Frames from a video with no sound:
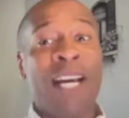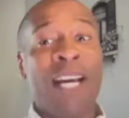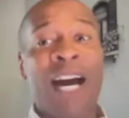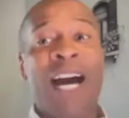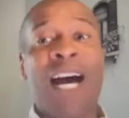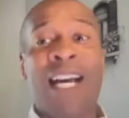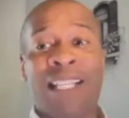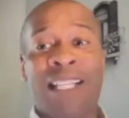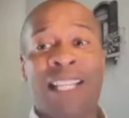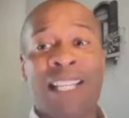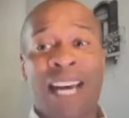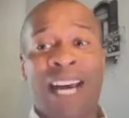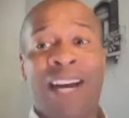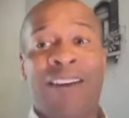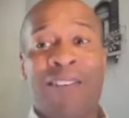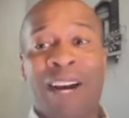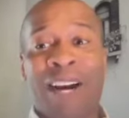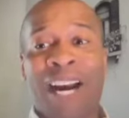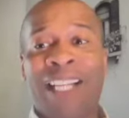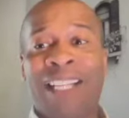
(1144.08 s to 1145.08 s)
a con,
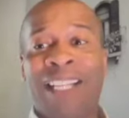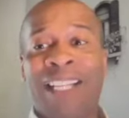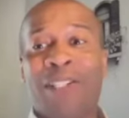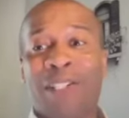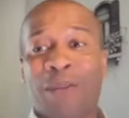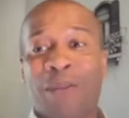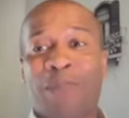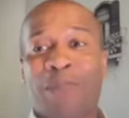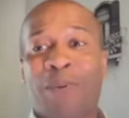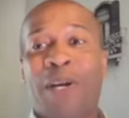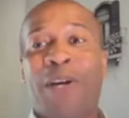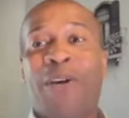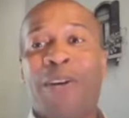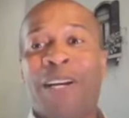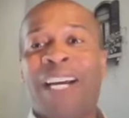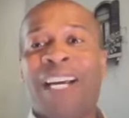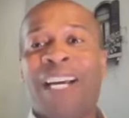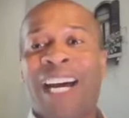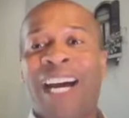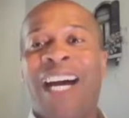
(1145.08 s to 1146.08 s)
right? There's a pro and
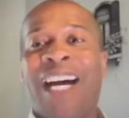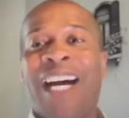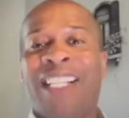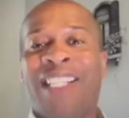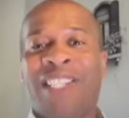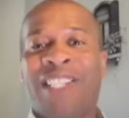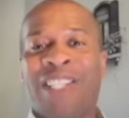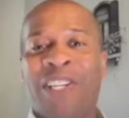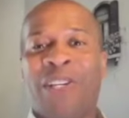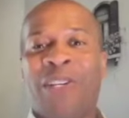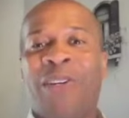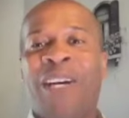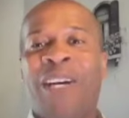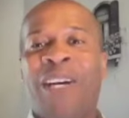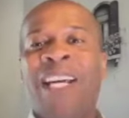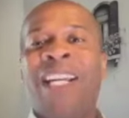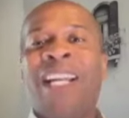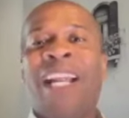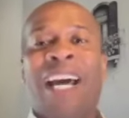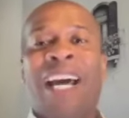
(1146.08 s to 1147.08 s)
a con yeah. too.
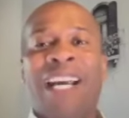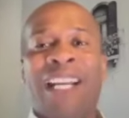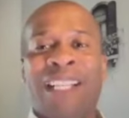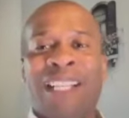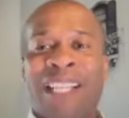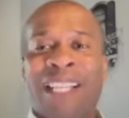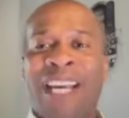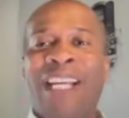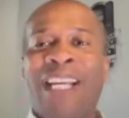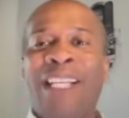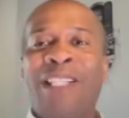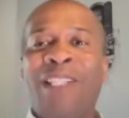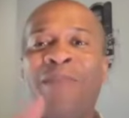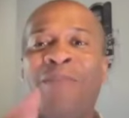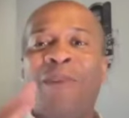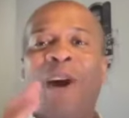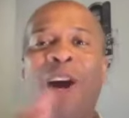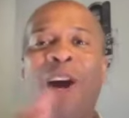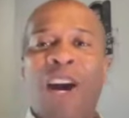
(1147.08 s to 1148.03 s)
Like things yeah, big